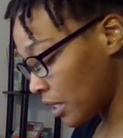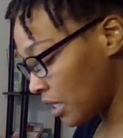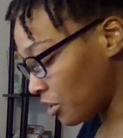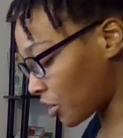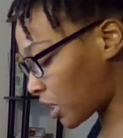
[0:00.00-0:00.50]

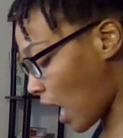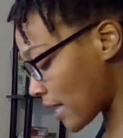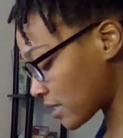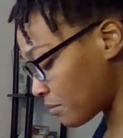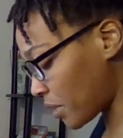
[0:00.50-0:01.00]
They're
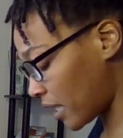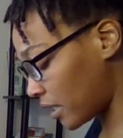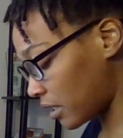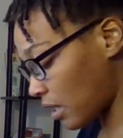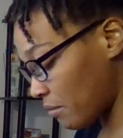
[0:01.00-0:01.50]

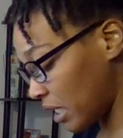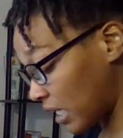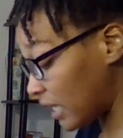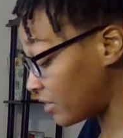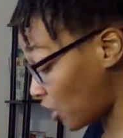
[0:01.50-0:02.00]
contemplating coming
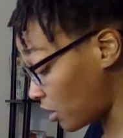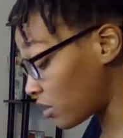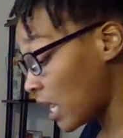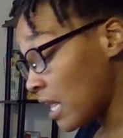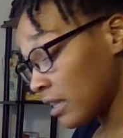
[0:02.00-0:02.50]
in, and
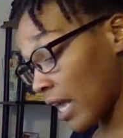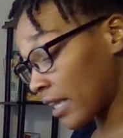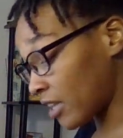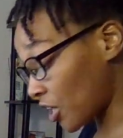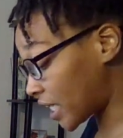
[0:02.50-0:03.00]
they're
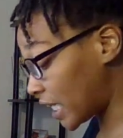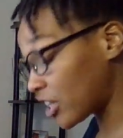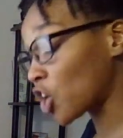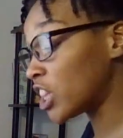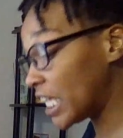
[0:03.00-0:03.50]

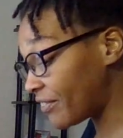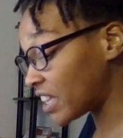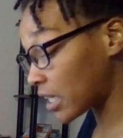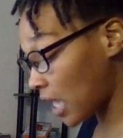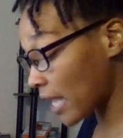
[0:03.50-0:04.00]

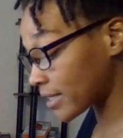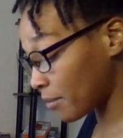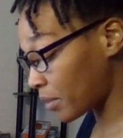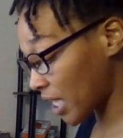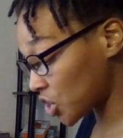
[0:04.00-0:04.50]
leaving the
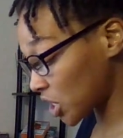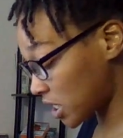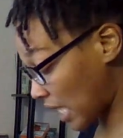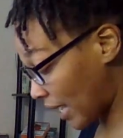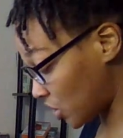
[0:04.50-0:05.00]
contemplation
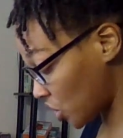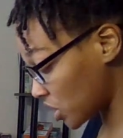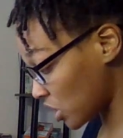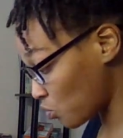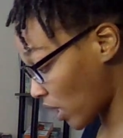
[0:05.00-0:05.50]

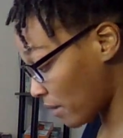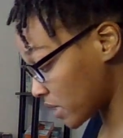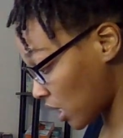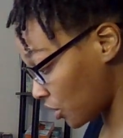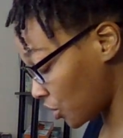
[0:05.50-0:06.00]
stages, is what I'm
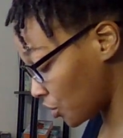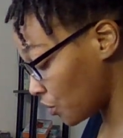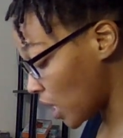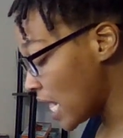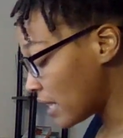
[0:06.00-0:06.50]
telling you.
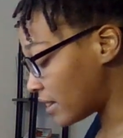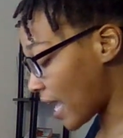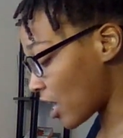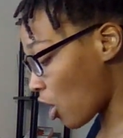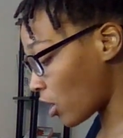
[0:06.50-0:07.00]

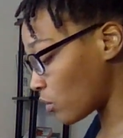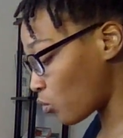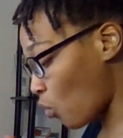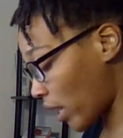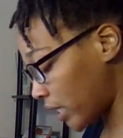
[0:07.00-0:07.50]
They are
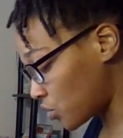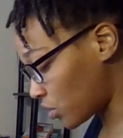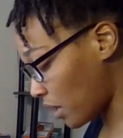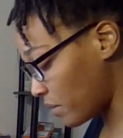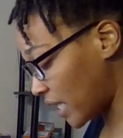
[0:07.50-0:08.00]
wanting to
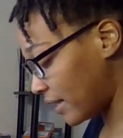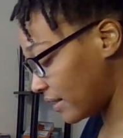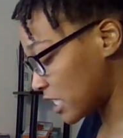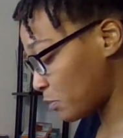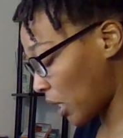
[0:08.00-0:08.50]
come
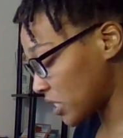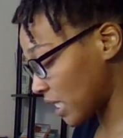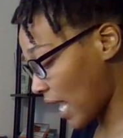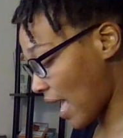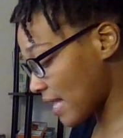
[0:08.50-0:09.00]
in. This
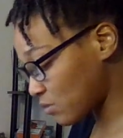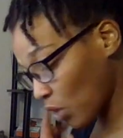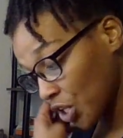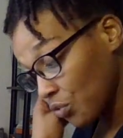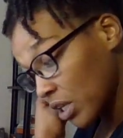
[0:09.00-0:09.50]
person has
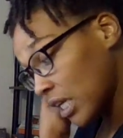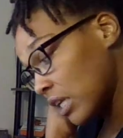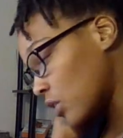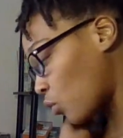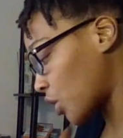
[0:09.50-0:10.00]
what you
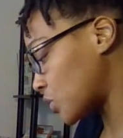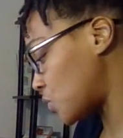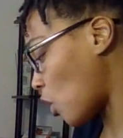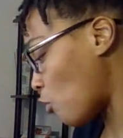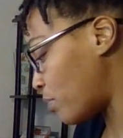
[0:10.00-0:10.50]
need in order
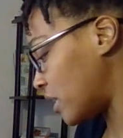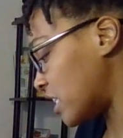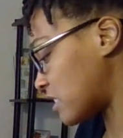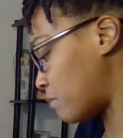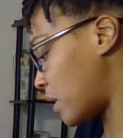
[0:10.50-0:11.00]
to open
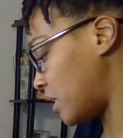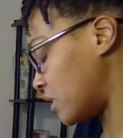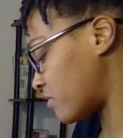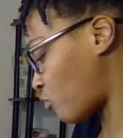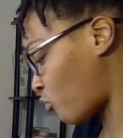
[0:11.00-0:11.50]
this
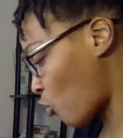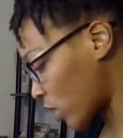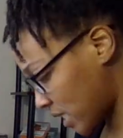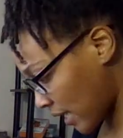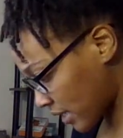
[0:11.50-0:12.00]
abundance
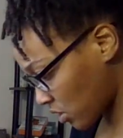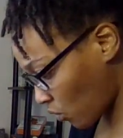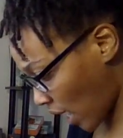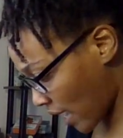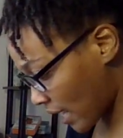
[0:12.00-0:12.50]
vortex,
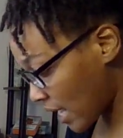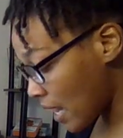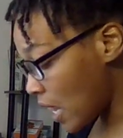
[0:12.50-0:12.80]
okay?